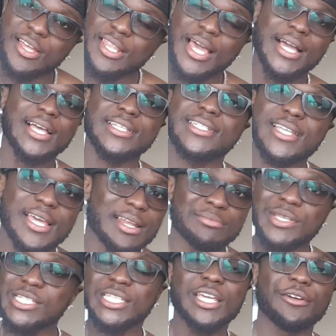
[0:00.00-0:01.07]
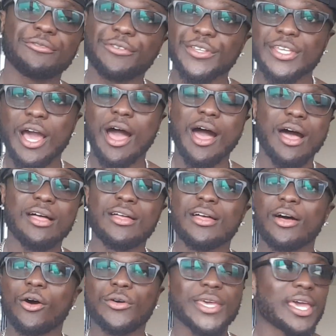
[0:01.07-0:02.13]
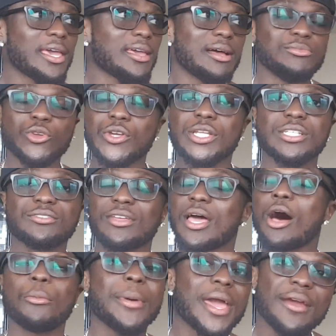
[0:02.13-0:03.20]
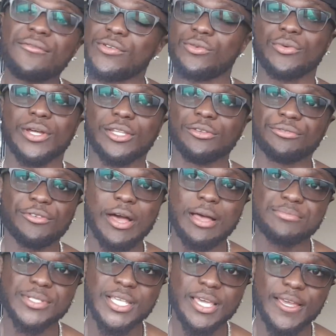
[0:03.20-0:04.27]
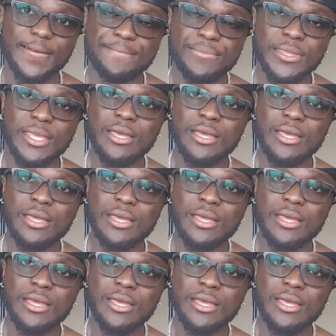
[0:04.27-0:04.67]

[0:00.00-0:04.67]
Like I said, I'm just here for y'all, okay? I'm doing this to help everyone, you feel what I'm saying?